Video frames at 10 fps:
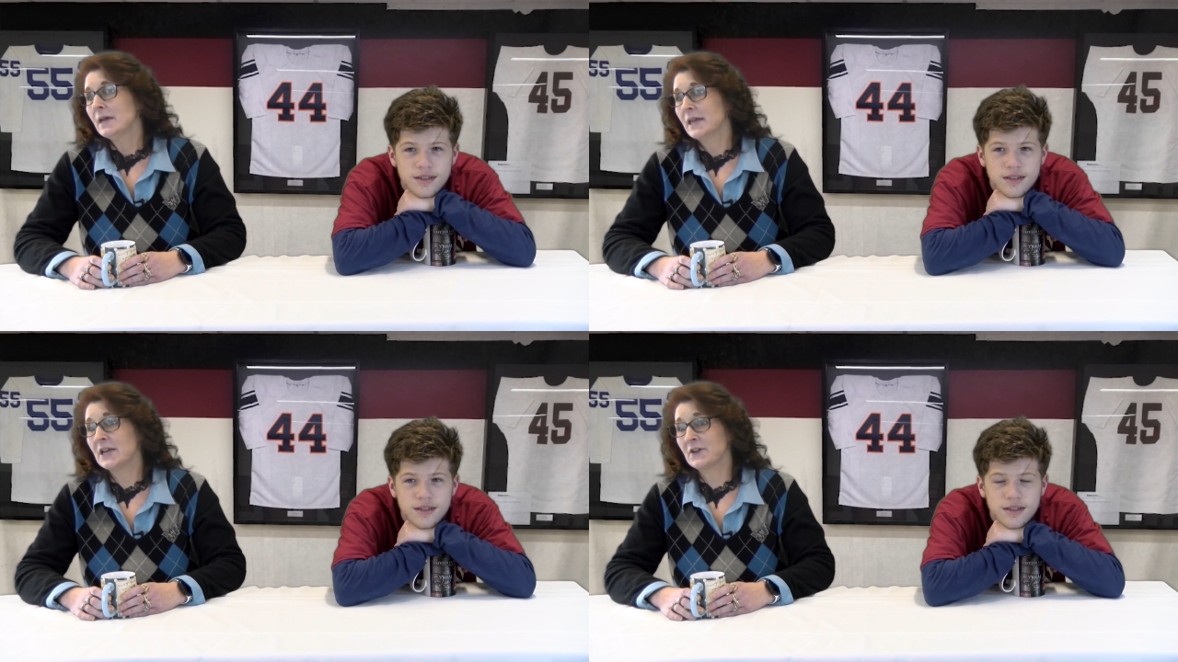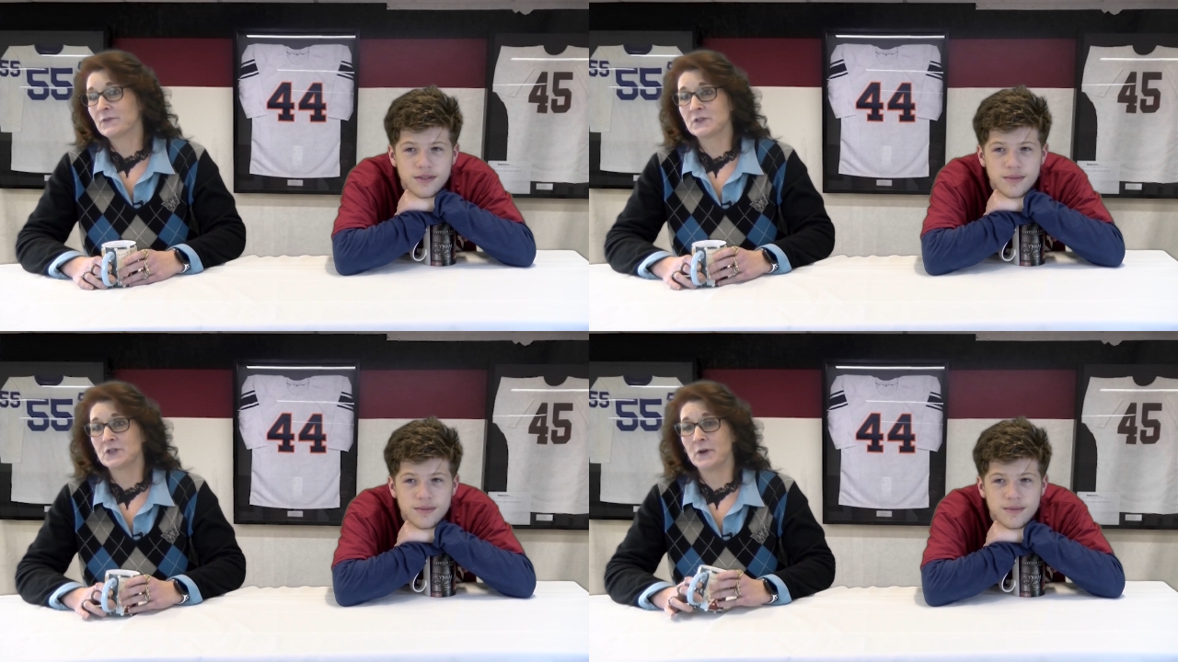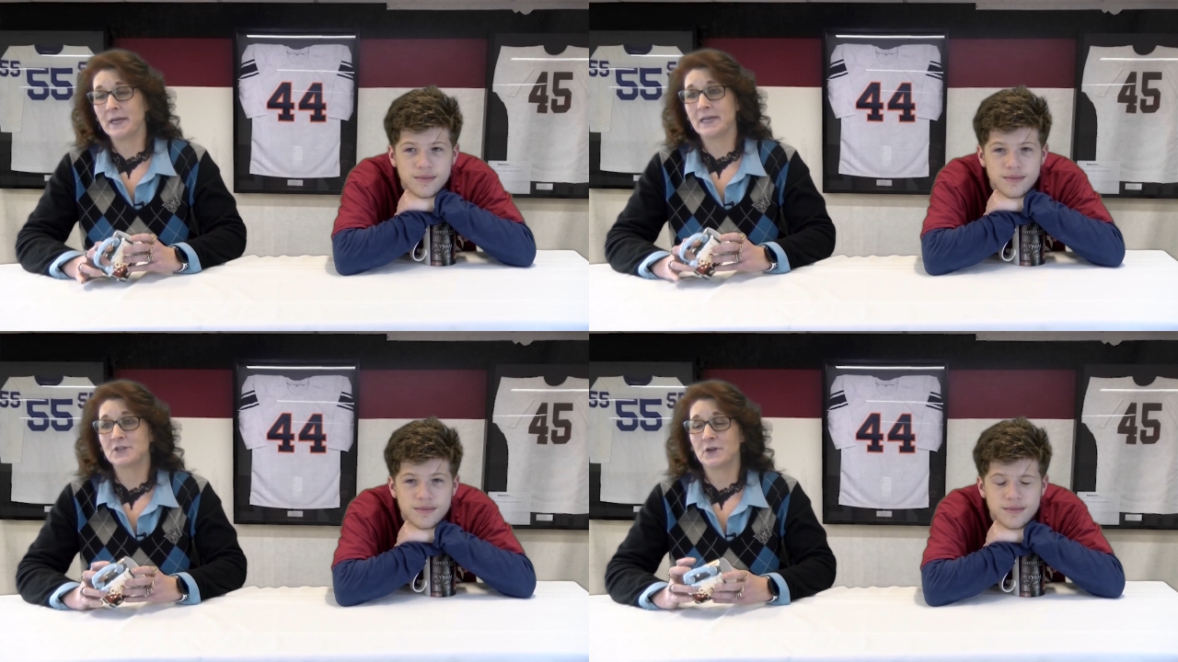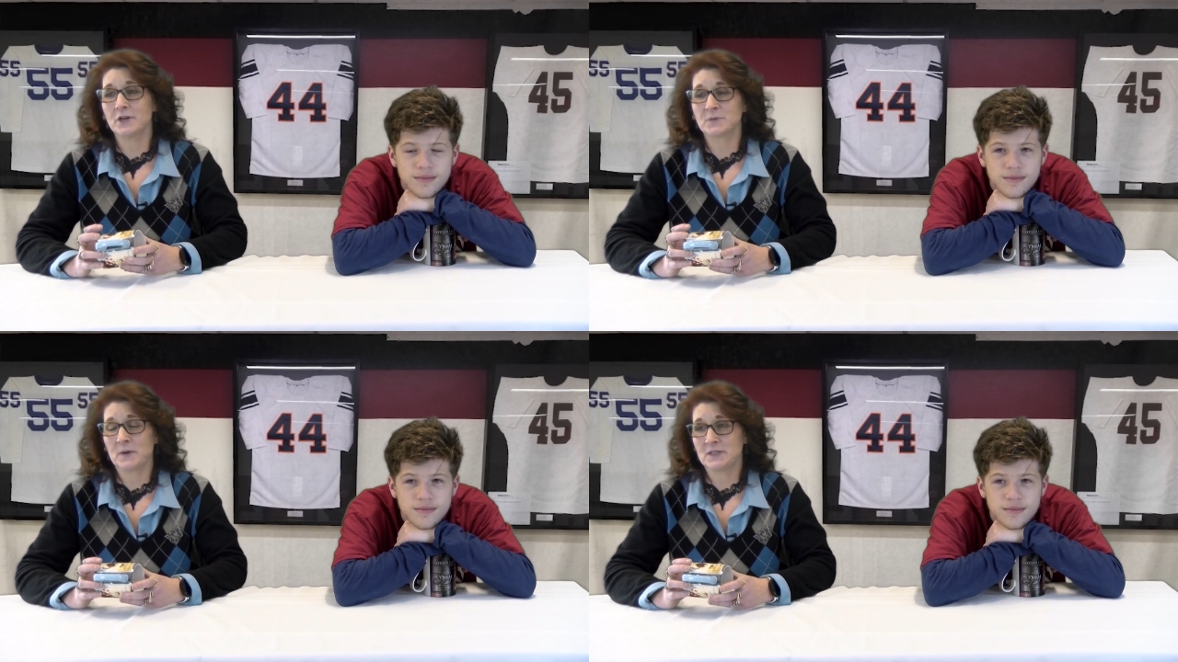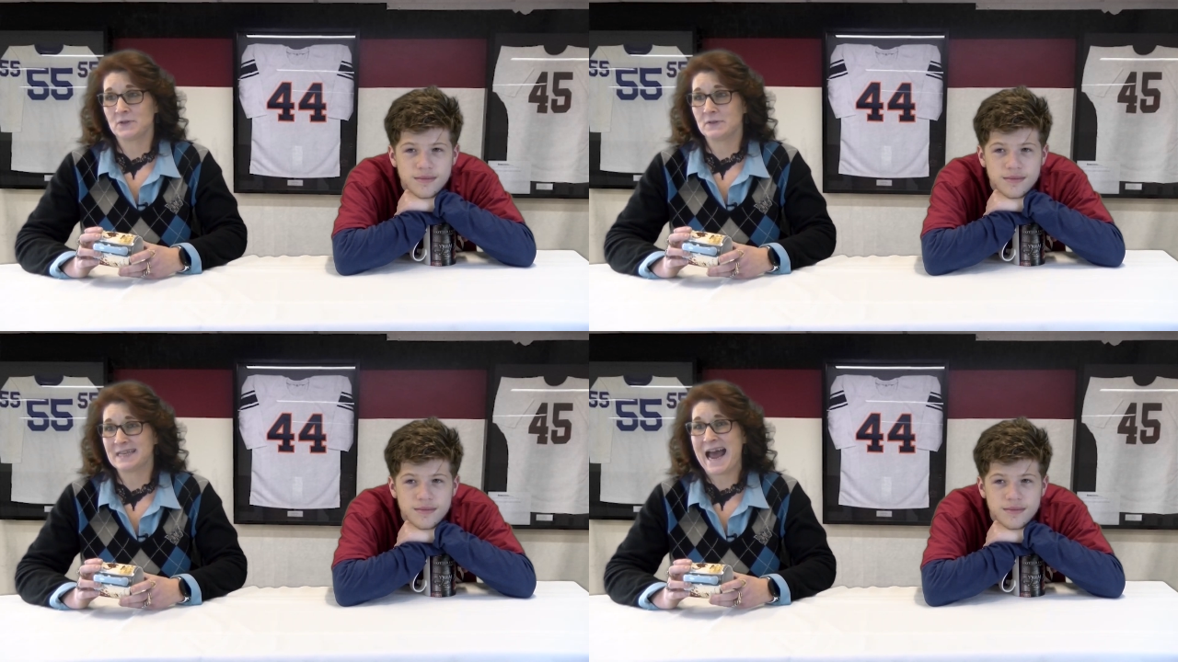Speaker 1: Thank you for tuning in to your
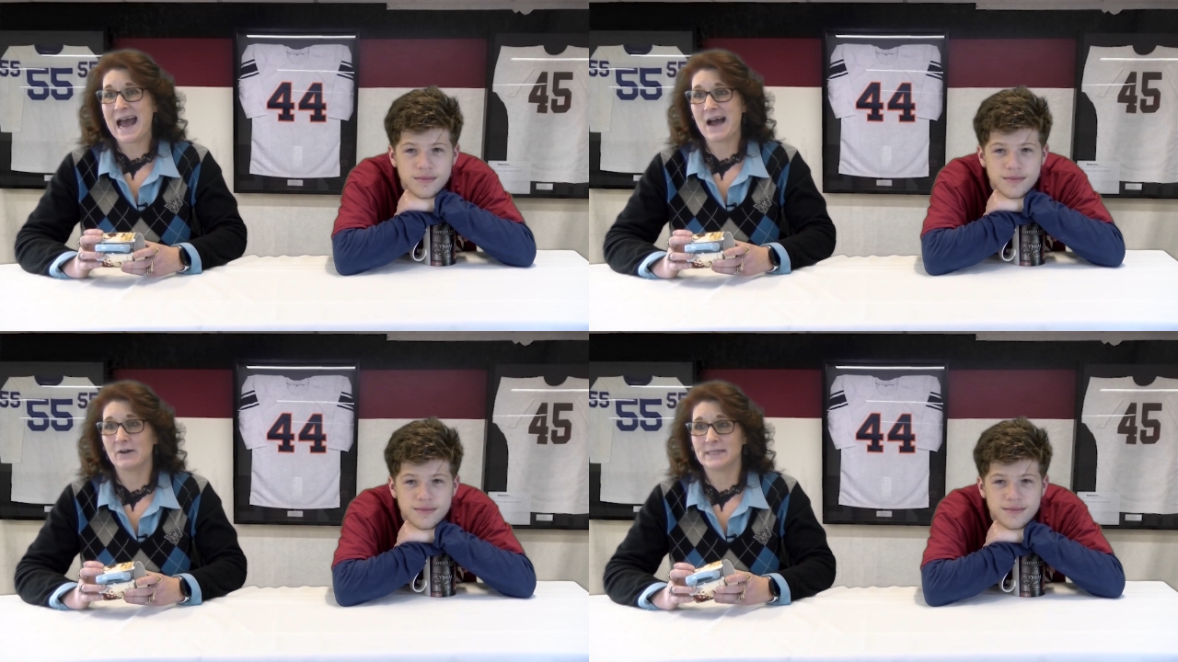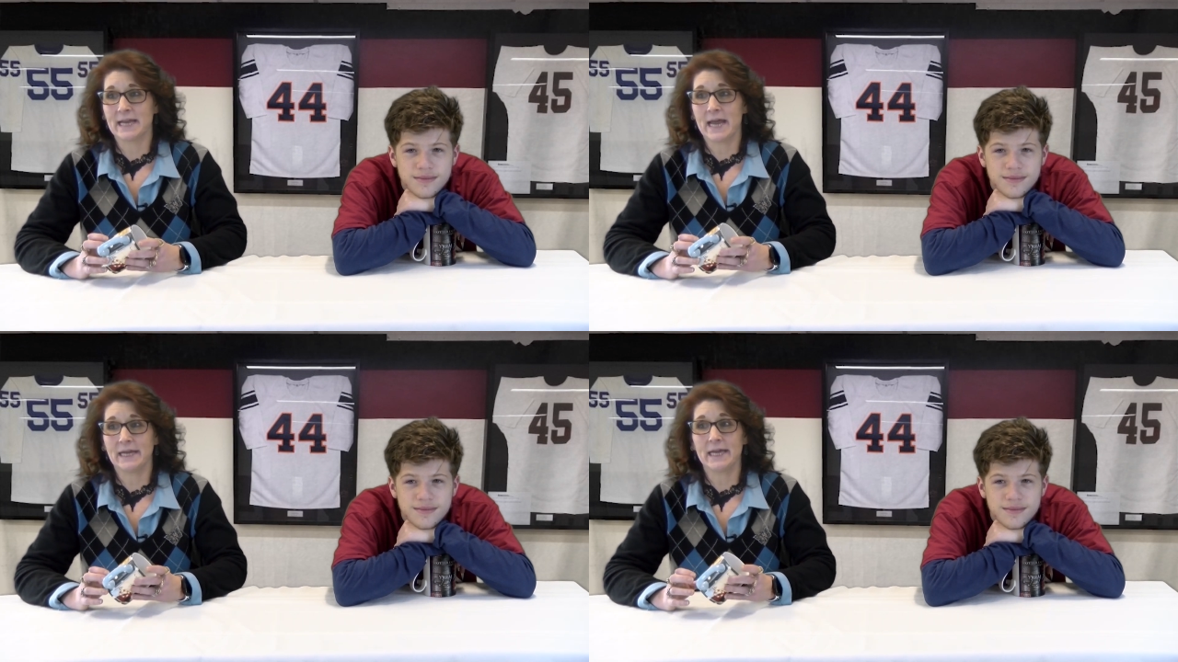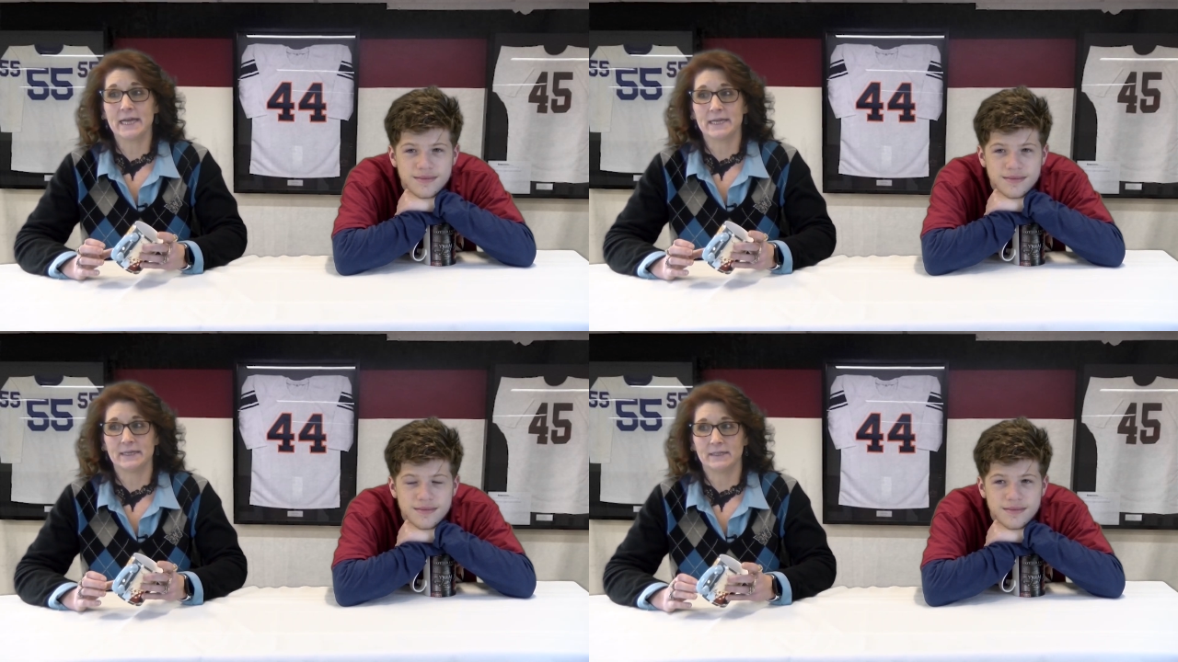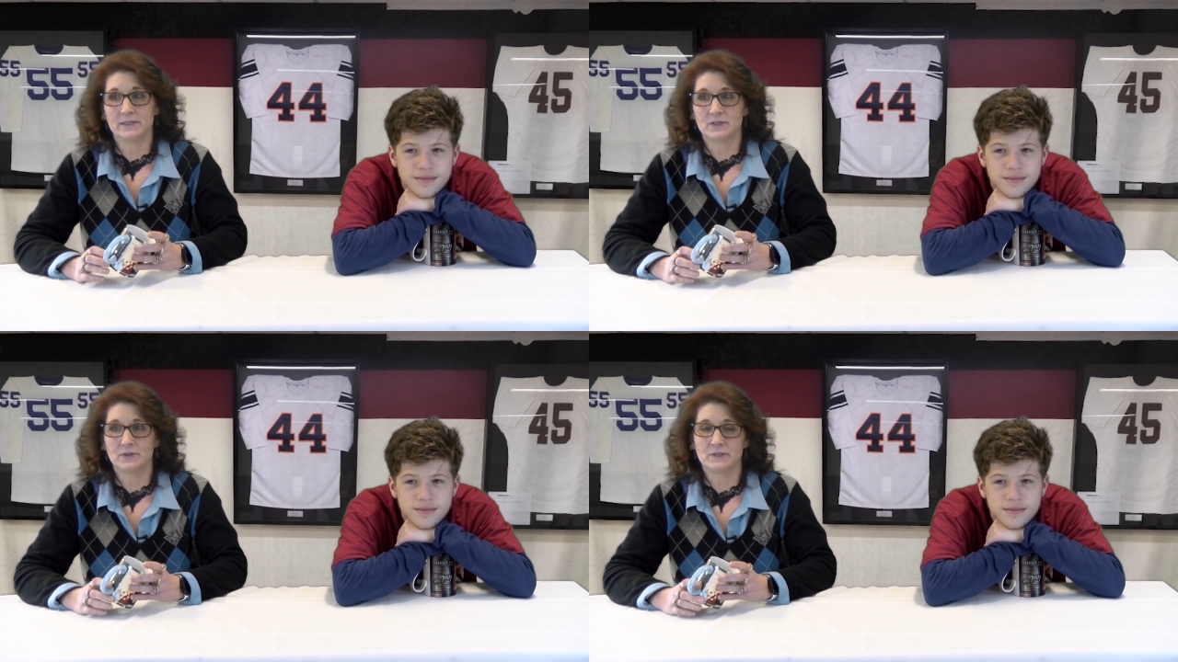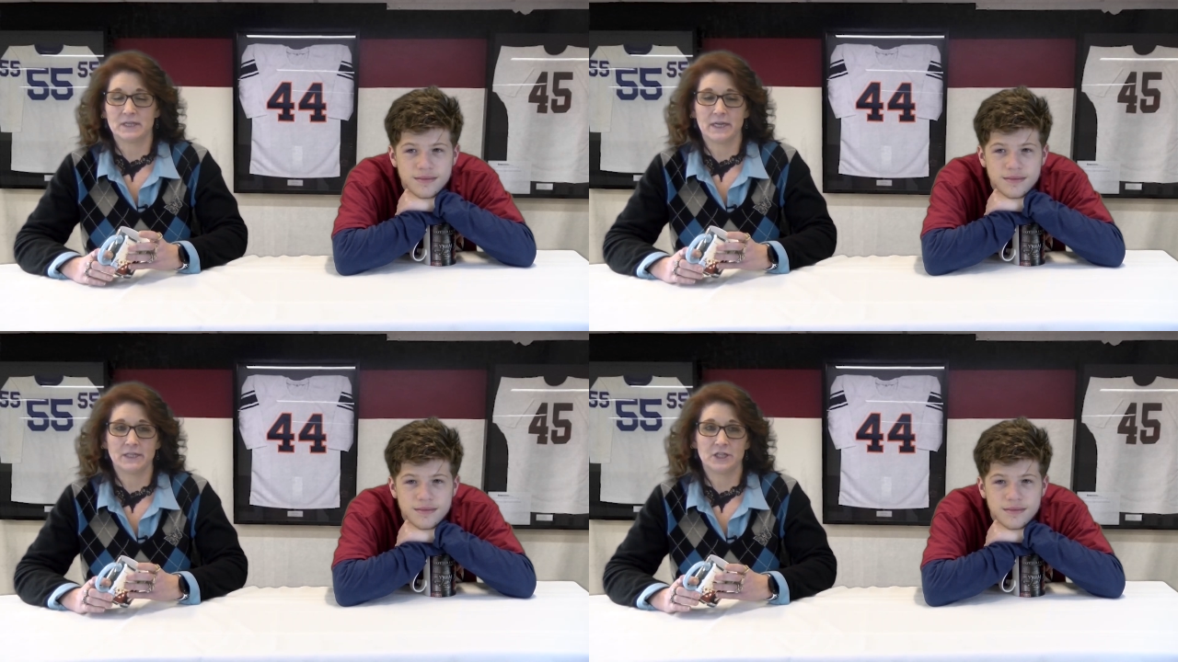Express News Now. Today is
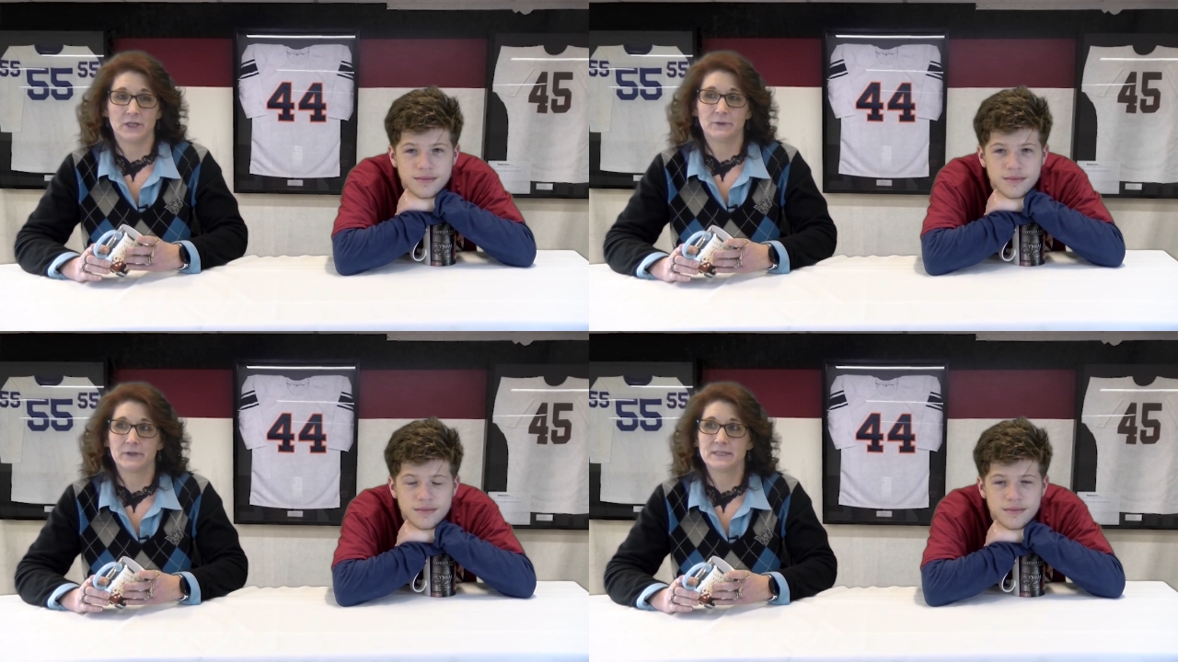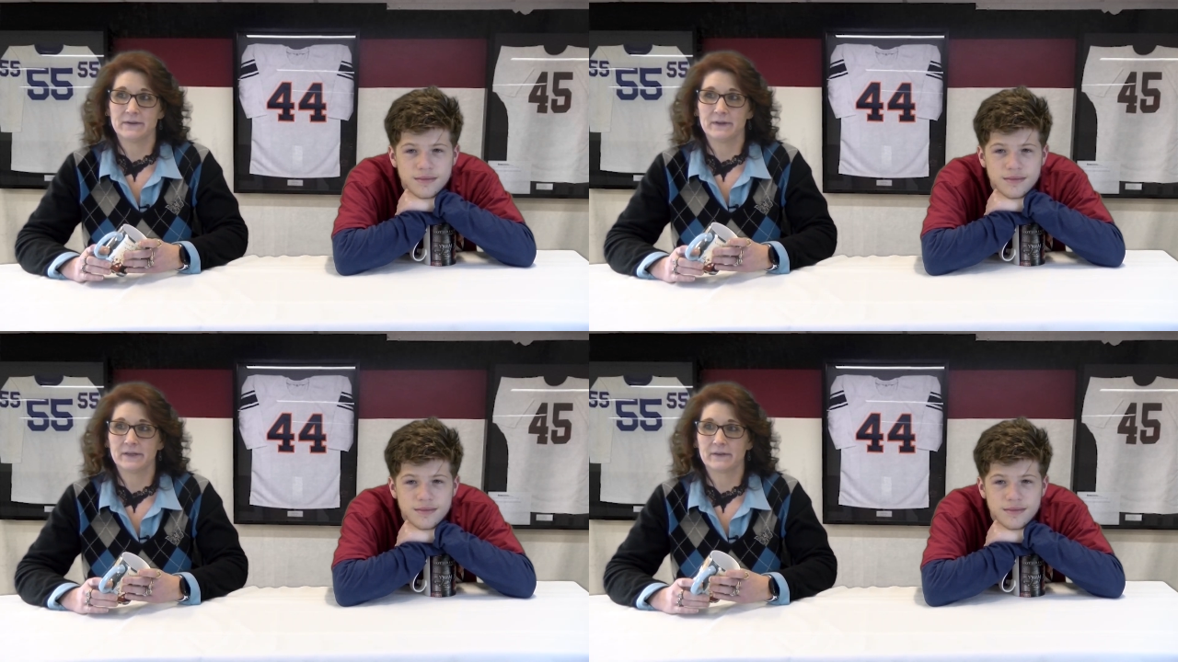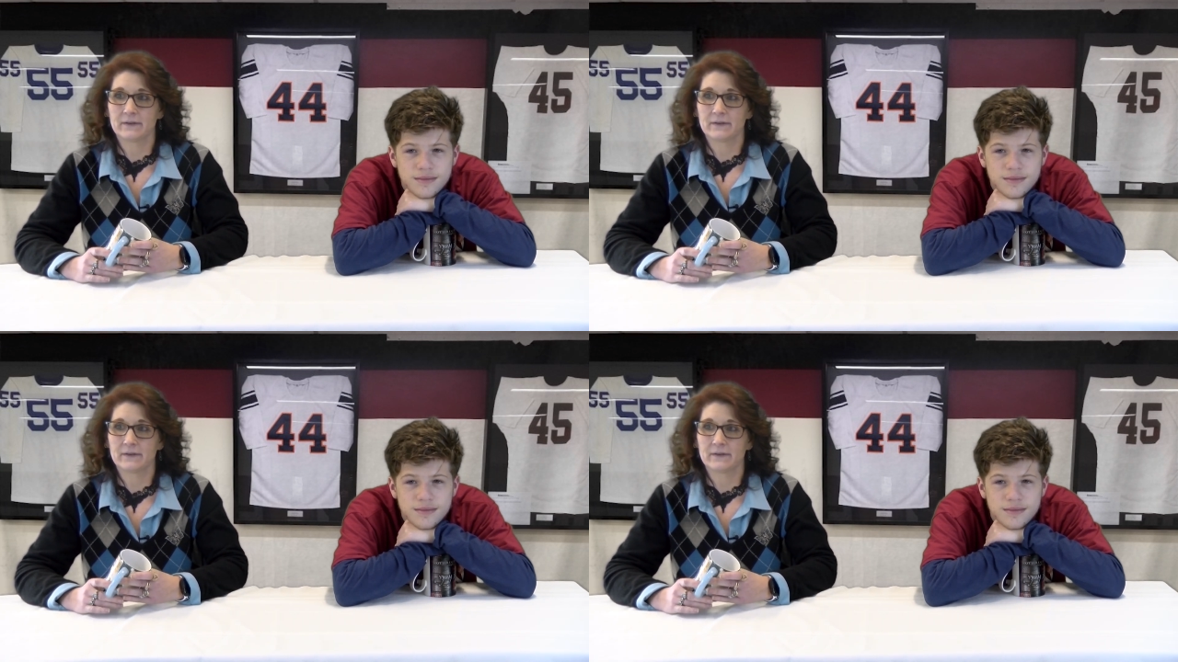Tuesday, January 7th.